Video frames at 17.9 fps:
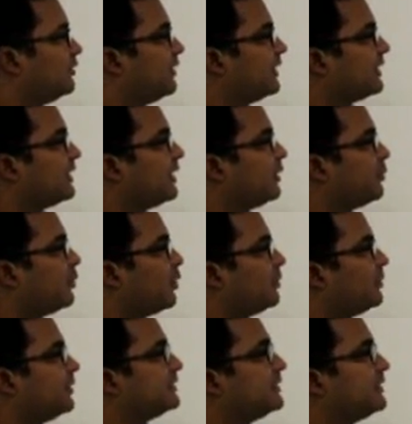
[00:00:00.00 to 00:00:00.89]
whole working
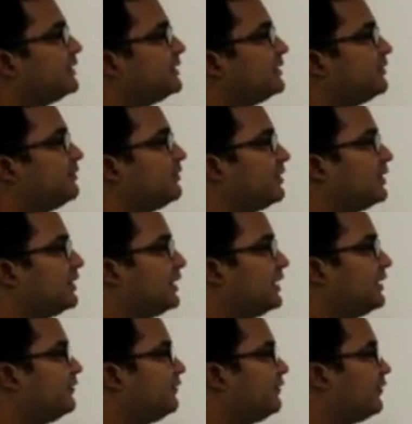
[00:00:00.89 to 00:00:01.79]
population in the
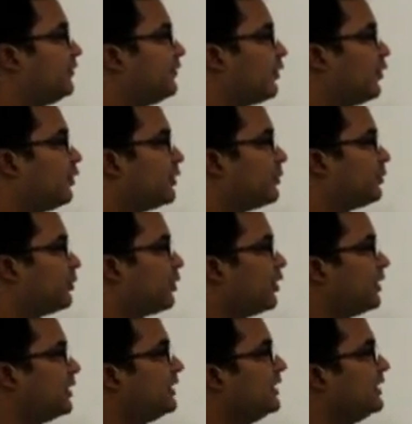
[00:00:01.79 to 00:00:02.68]
world in four
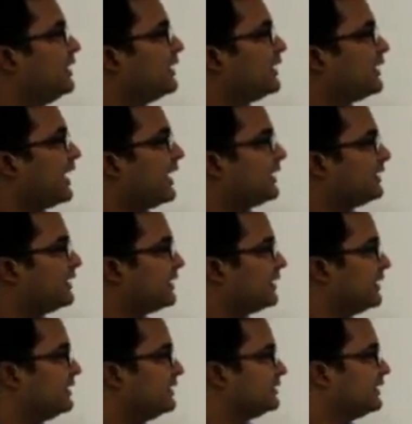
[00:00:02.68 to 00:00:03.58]
broad
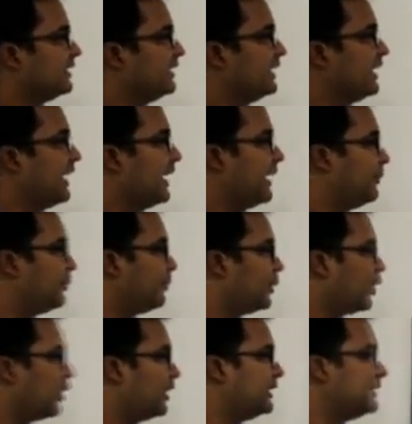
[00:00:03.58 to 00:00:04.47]
categories.
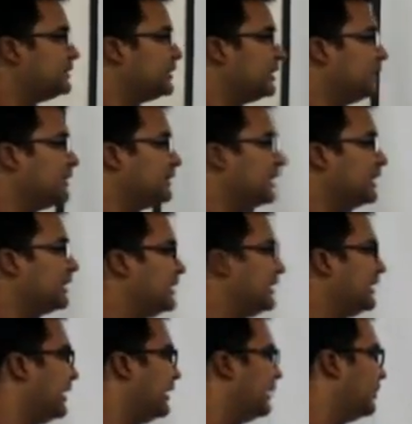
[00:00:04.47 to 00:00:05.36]
Employees, that
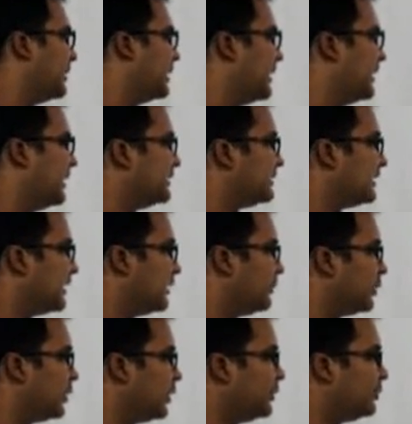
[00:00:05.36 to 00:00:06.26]
is labor and other
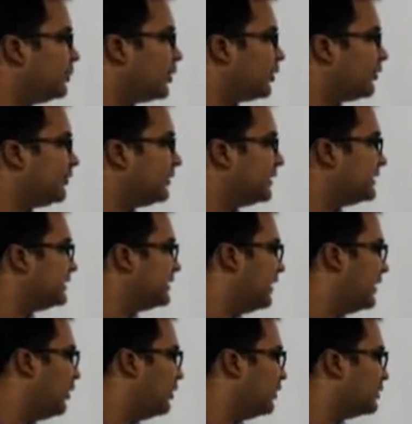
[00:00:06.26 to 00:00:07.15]
employees,
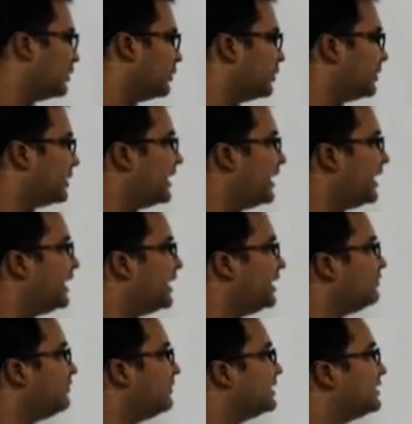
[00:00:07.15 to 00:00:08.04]
professional, entrepreneur
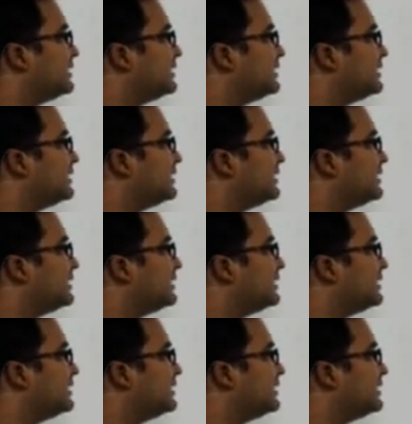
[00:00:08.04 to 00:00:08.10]
and